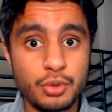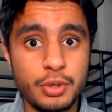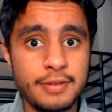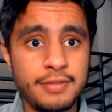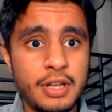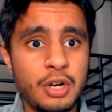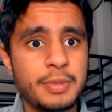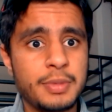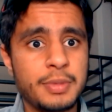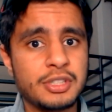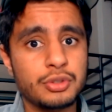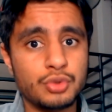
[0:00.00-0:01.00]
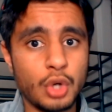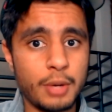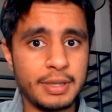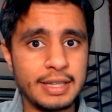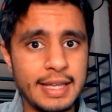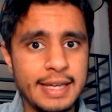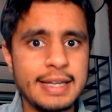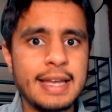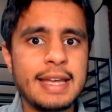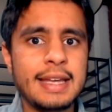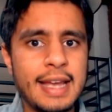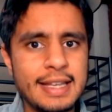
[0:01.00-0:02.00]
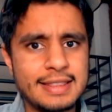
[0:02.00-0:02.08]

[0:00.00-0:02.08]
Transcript: the video, make sure you drop a like, hit